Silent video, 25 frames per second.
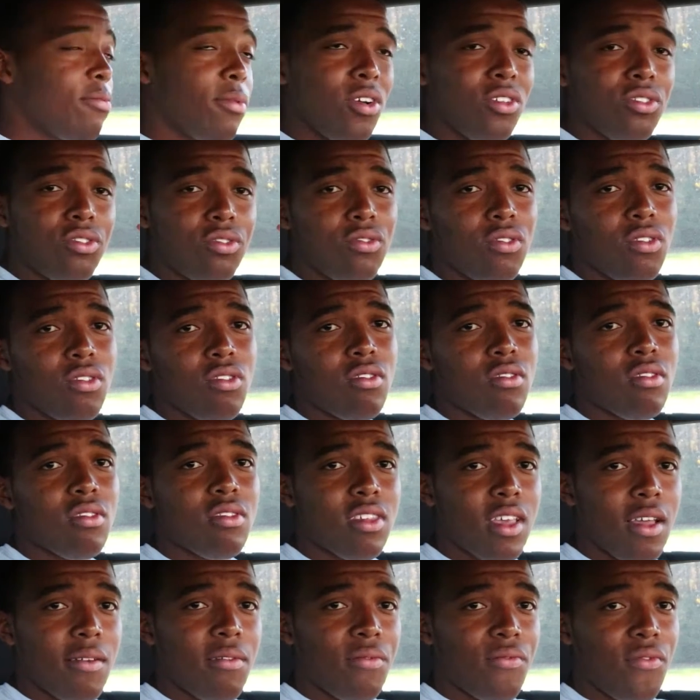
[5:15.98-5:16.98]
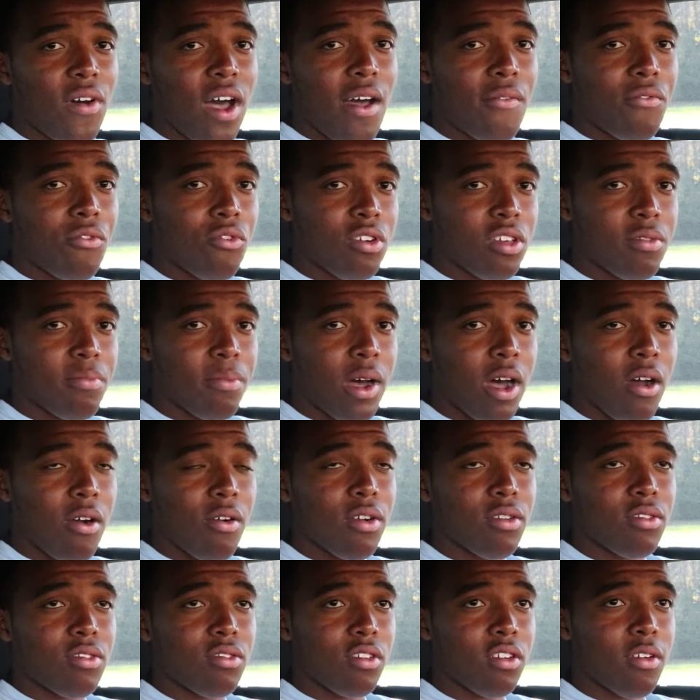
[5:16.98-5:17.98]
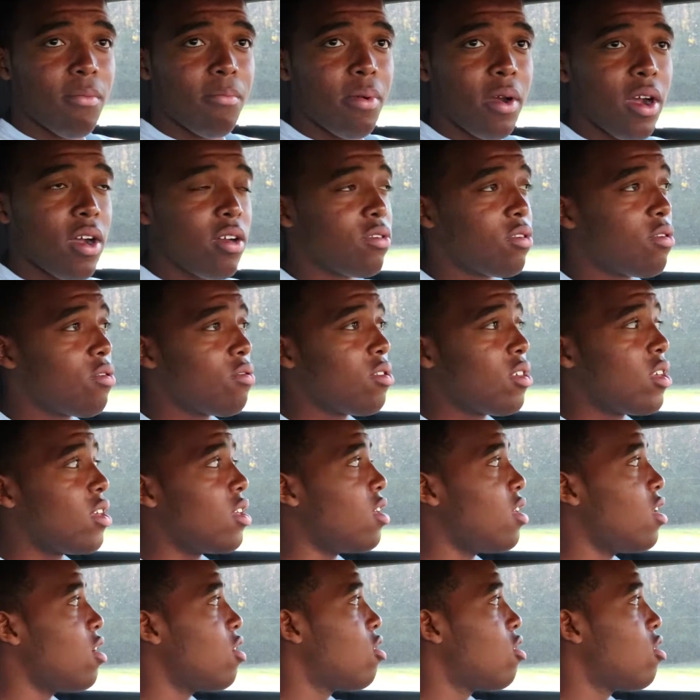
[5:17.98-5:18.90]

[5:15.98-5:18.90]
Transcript: around 275 horsepower, so compared to the